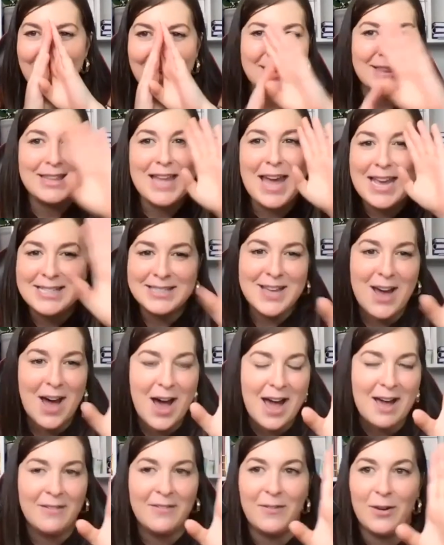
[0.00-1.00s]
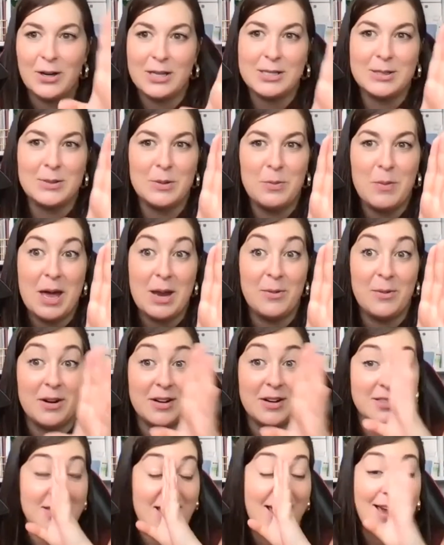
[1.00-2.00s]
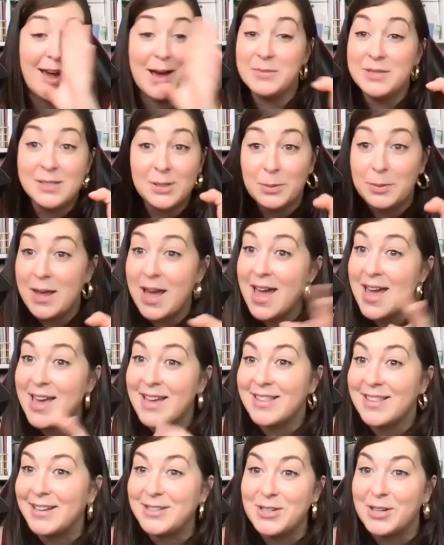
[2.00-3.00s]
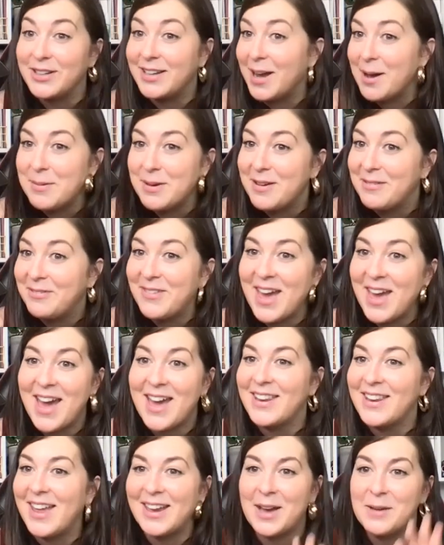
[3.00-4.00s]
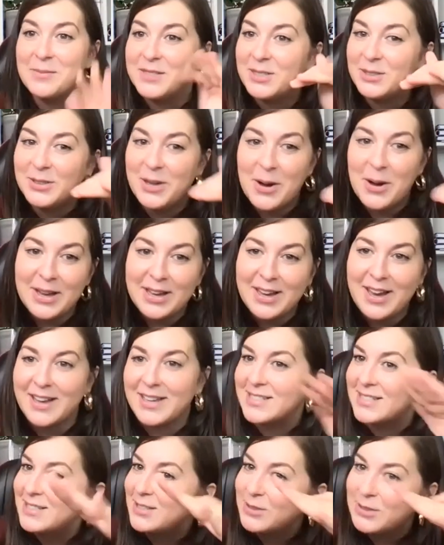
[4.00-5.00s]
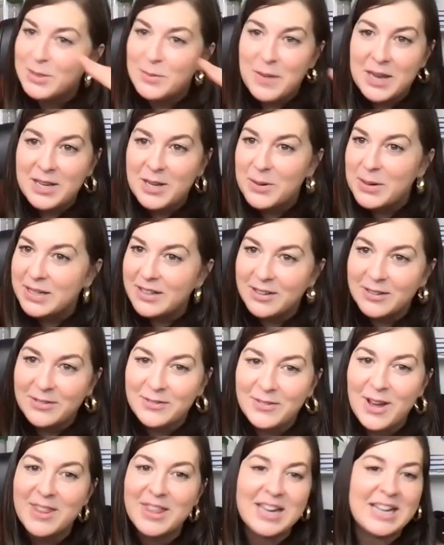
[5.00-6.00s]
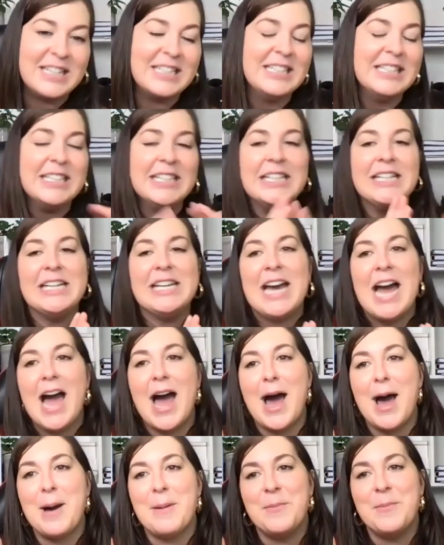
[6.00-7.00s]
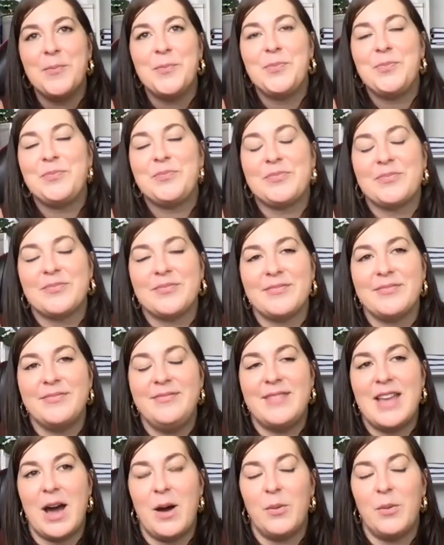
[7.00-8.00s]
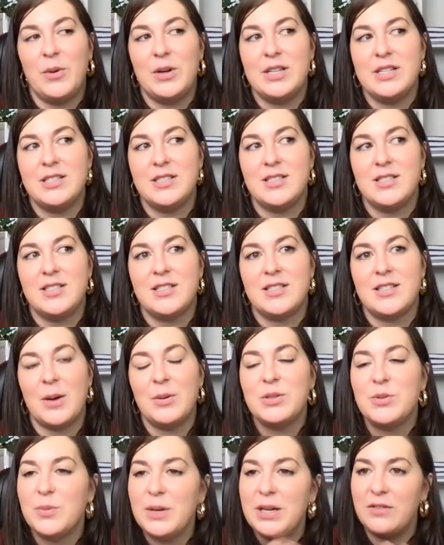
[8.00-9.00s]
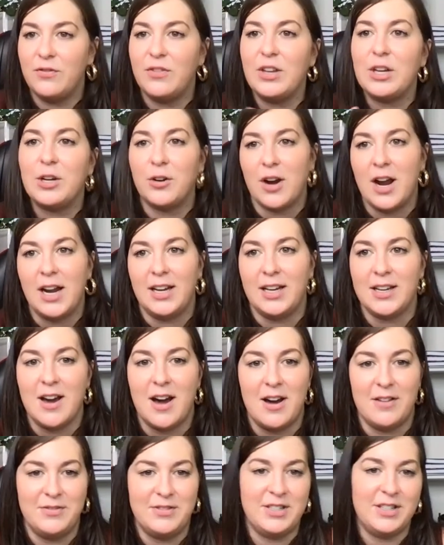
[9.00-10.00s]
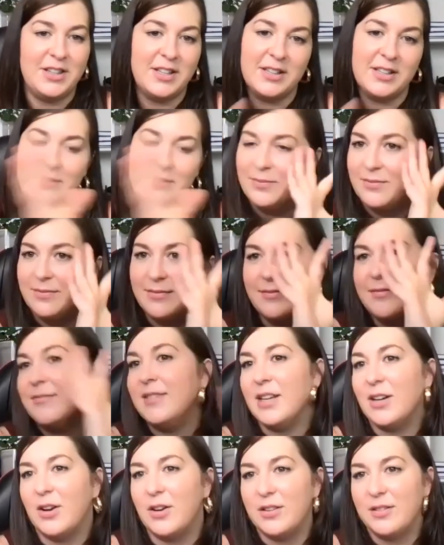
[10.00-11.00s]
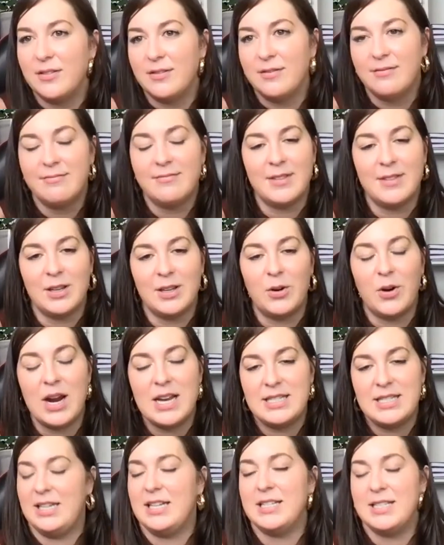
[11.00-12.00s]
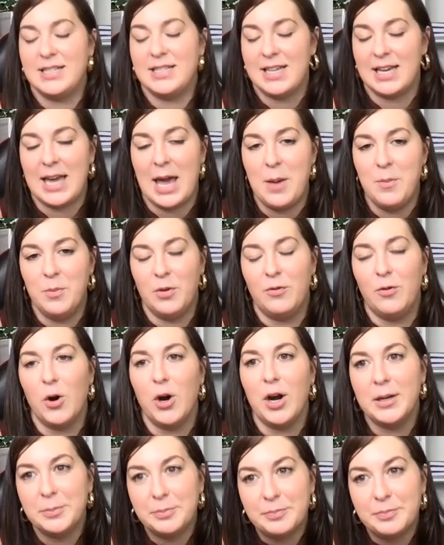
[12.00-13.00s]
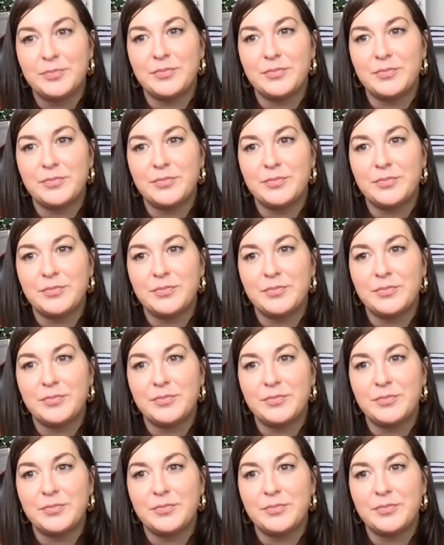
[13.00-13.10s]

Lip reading: like laser eye focus with Ben, where I was like, I'm still playing, like, don't cut me off yet. Like, I'm still going, I can still diminuendo further. That was reinvigorating after the craziness that came before it.